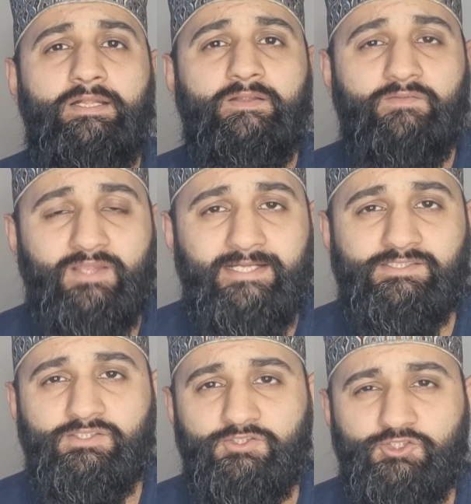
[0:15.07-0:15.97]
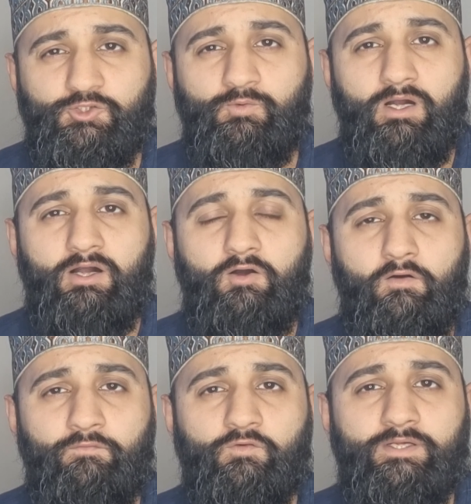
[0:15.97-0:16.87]
that you are
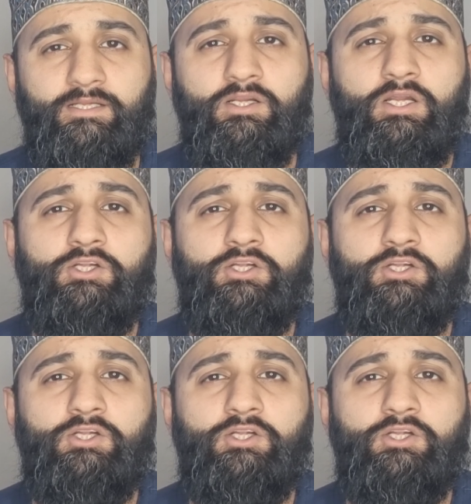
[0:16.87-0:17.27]
offering